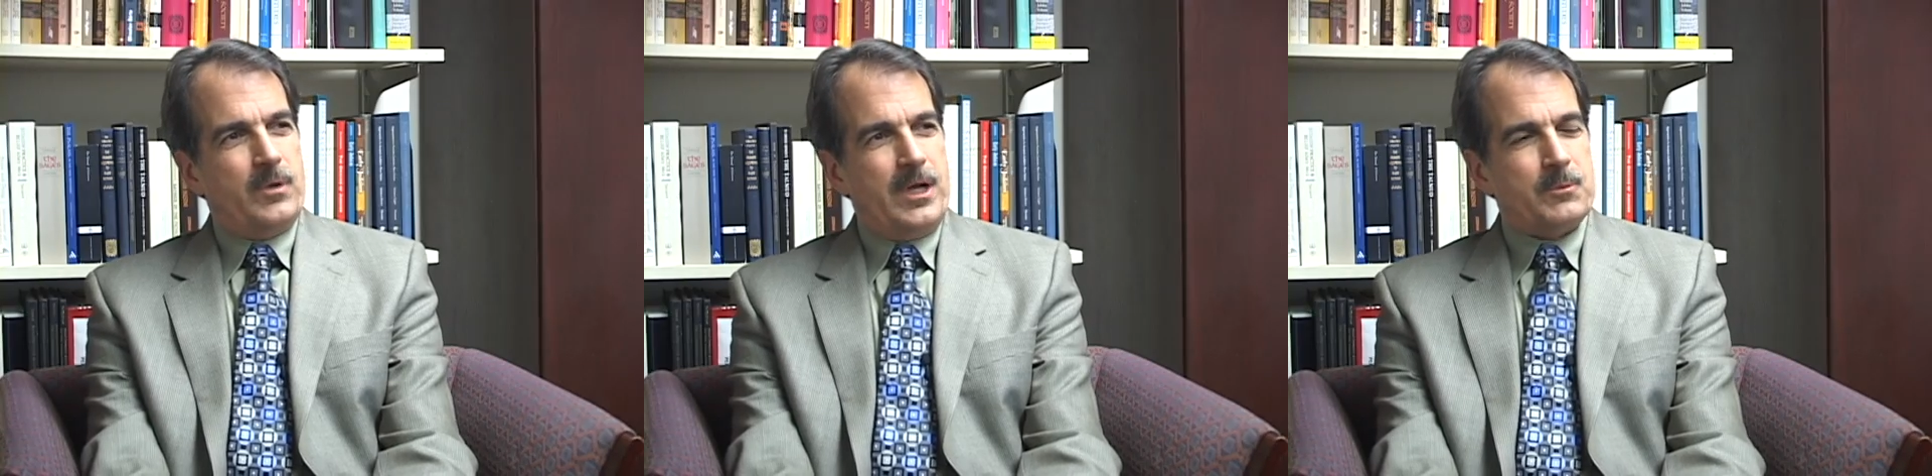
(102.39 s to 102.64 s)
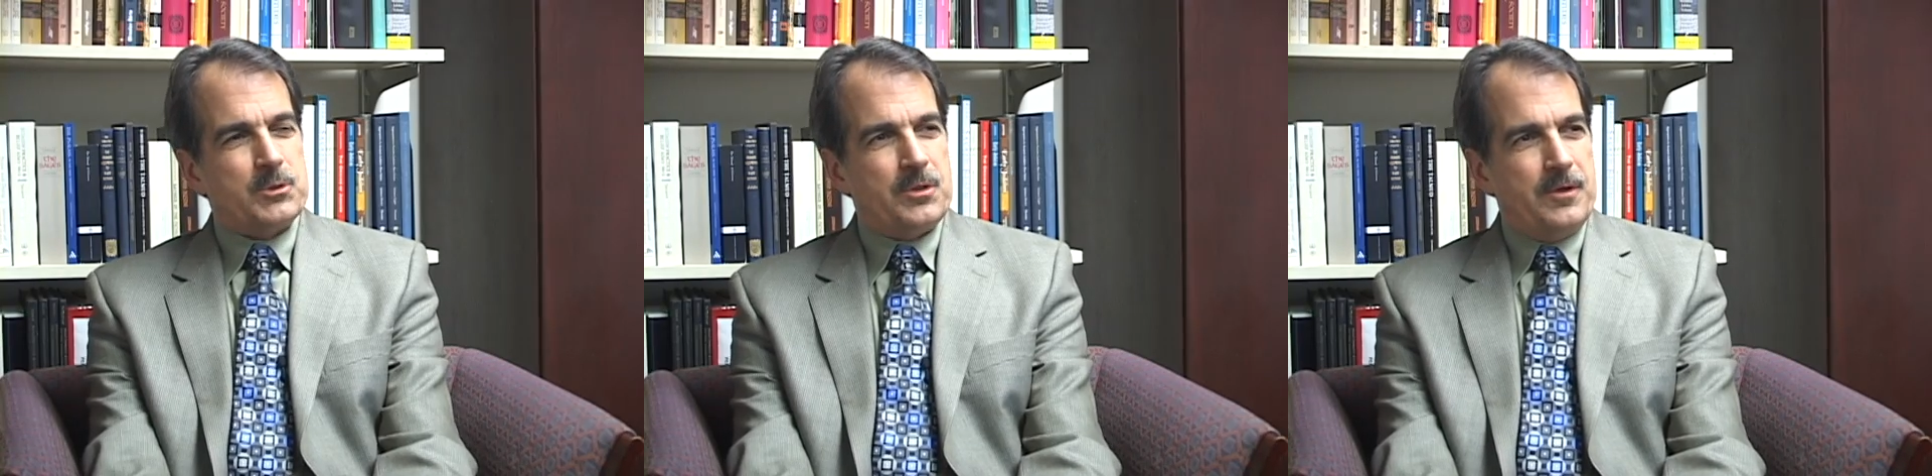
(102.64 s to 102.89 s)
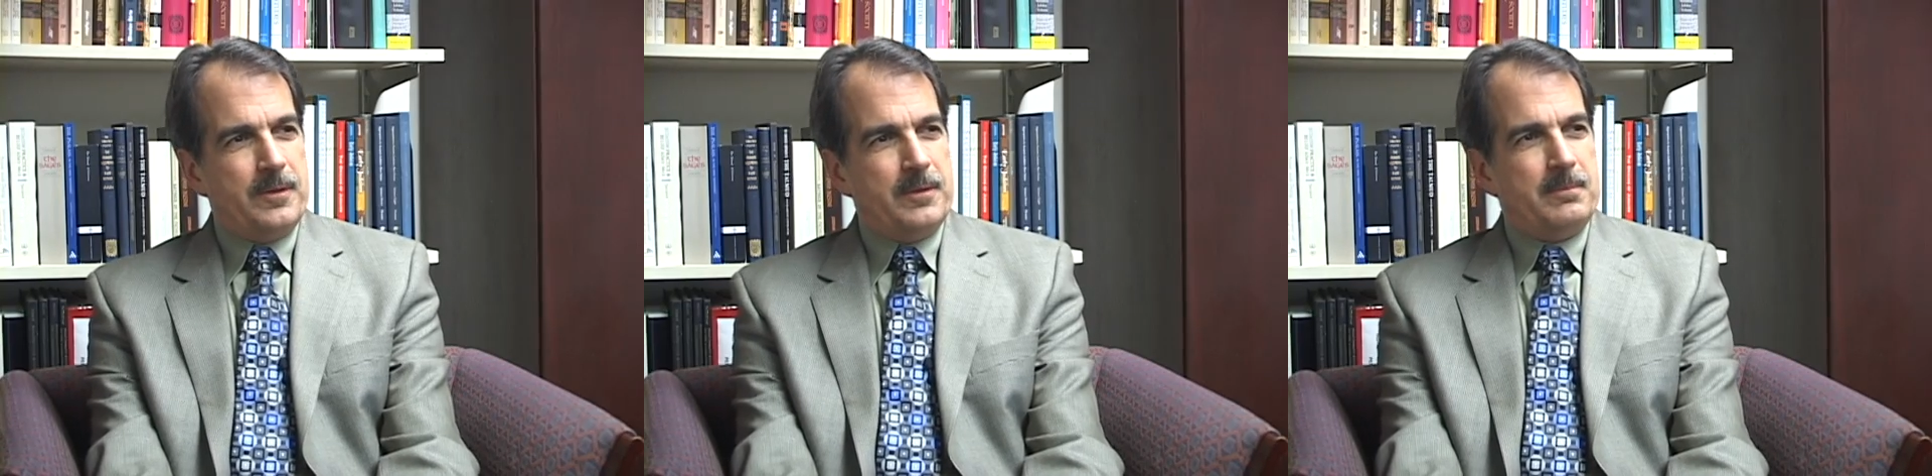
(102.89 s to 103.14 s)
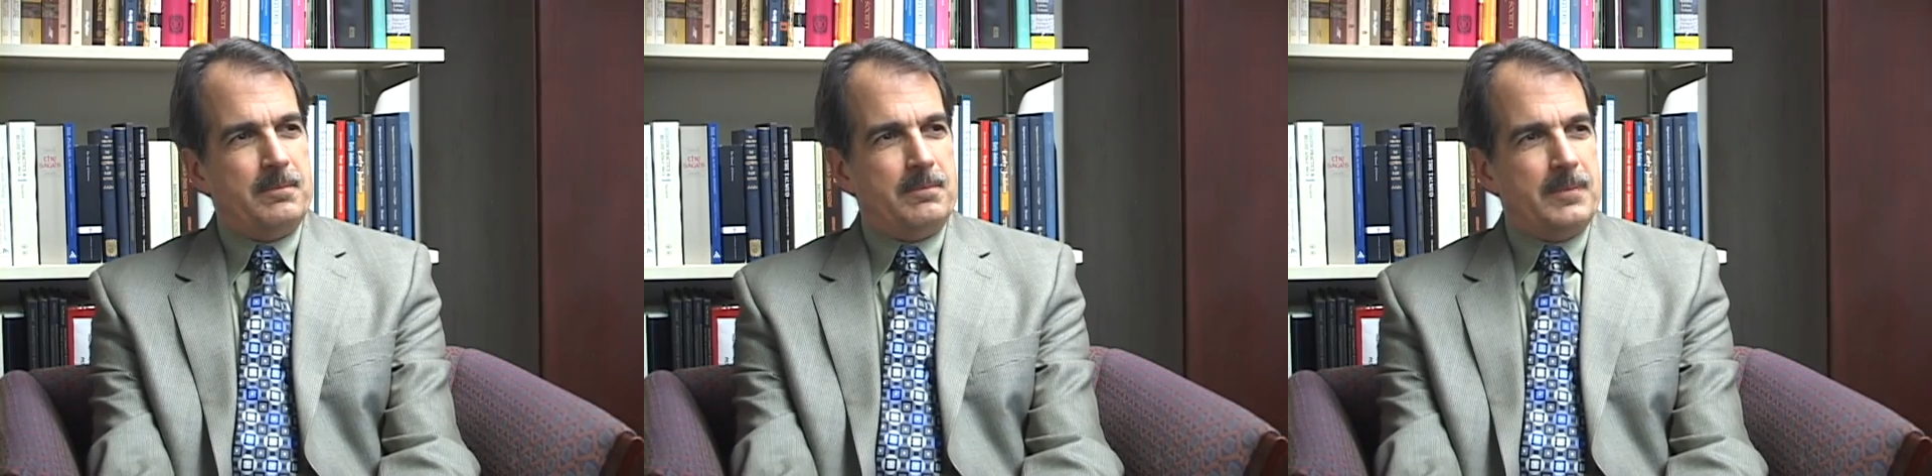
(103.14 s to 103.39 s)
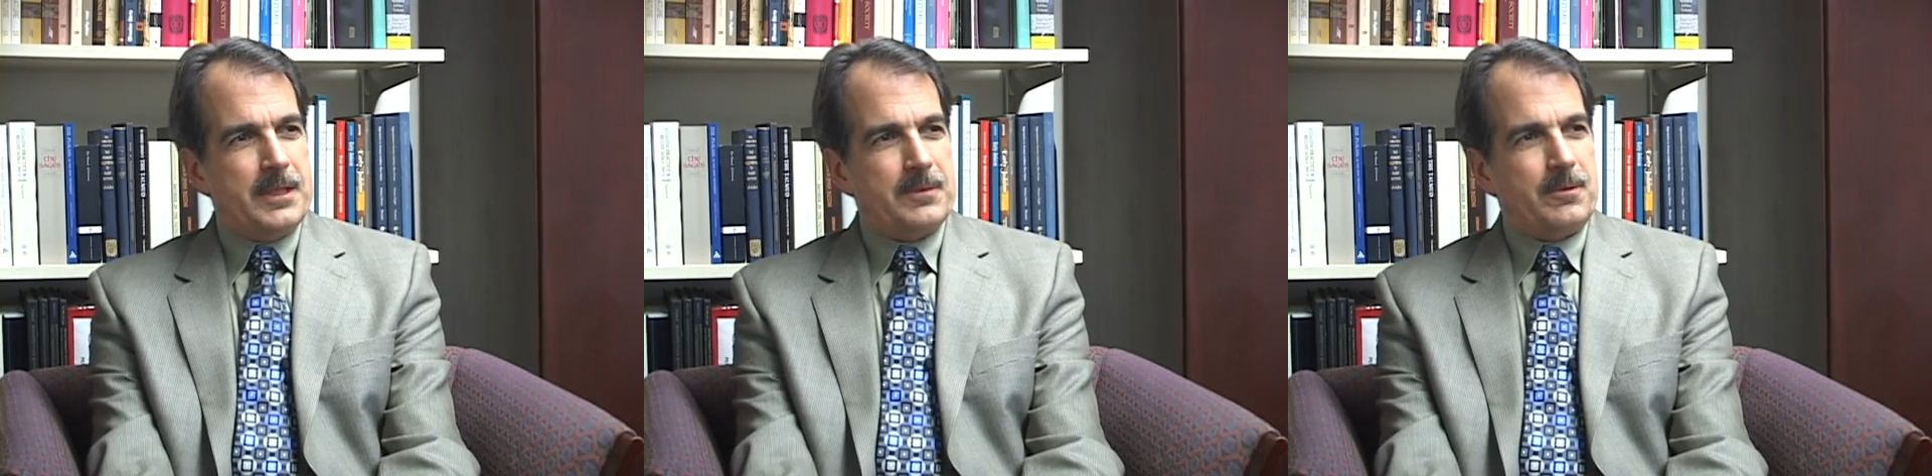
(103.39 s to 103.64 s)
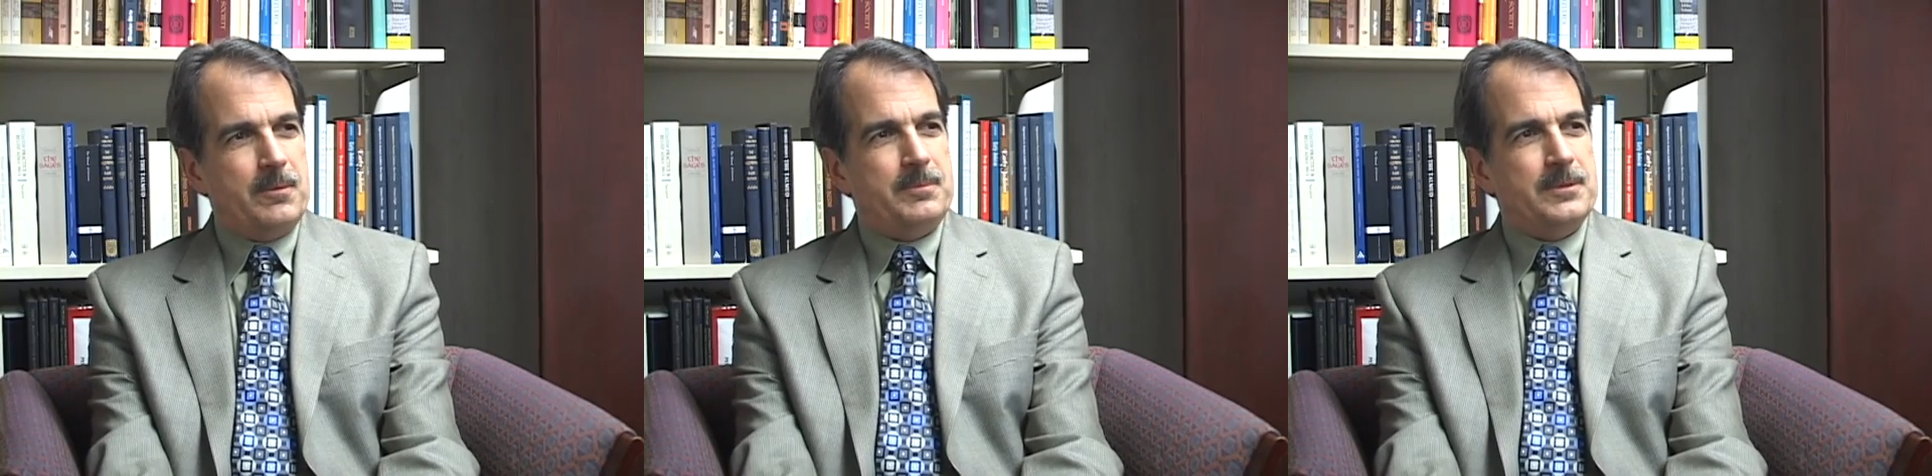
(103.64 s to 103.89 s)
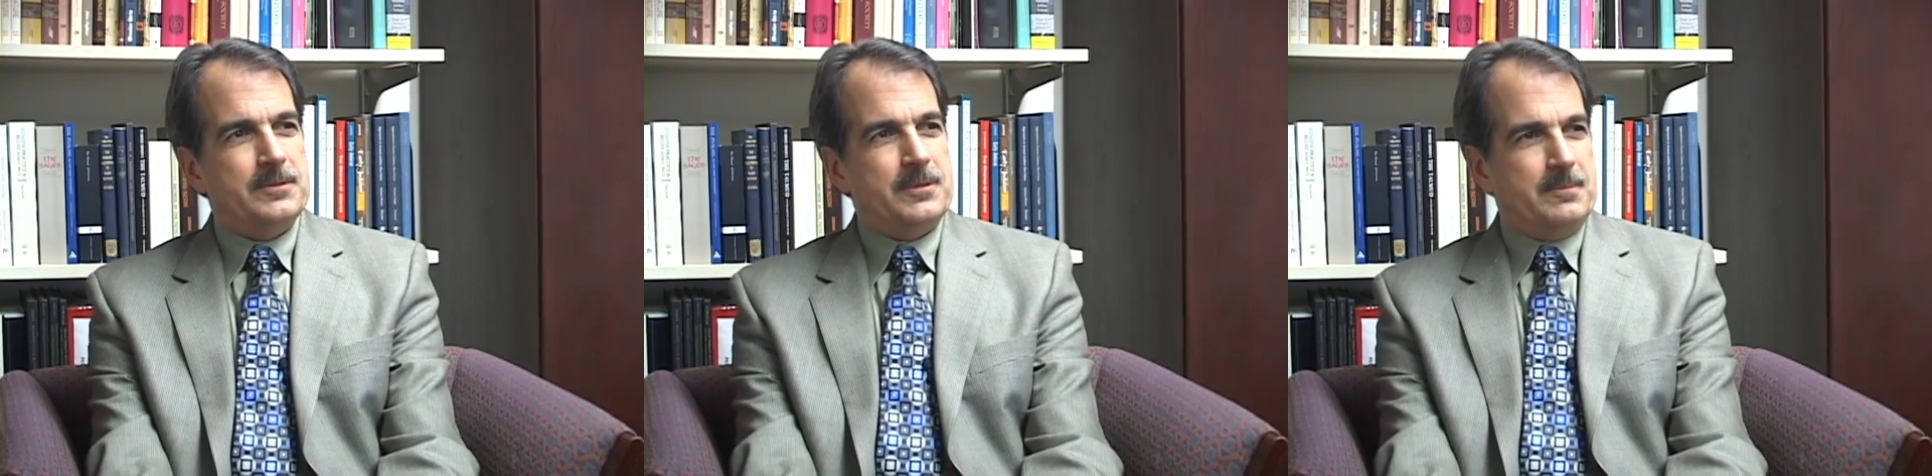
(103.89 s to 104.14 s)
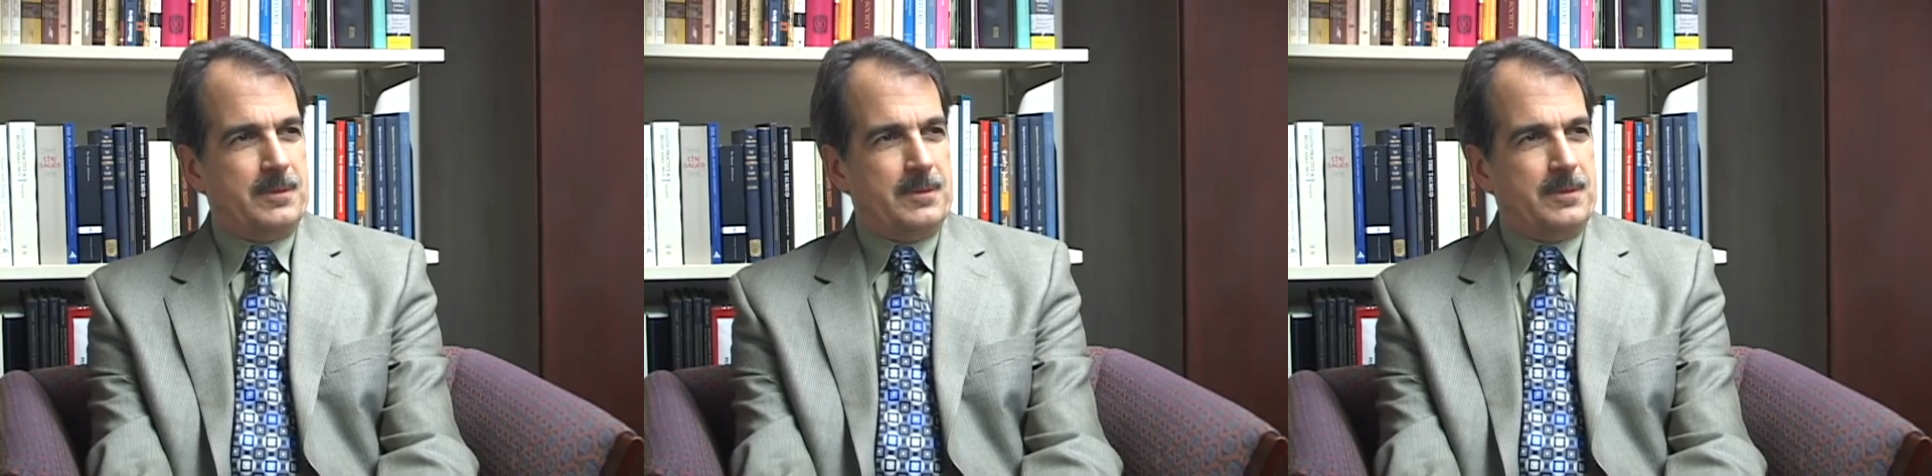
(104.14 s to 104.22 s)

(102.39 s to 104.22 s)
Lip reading: I would call the micro building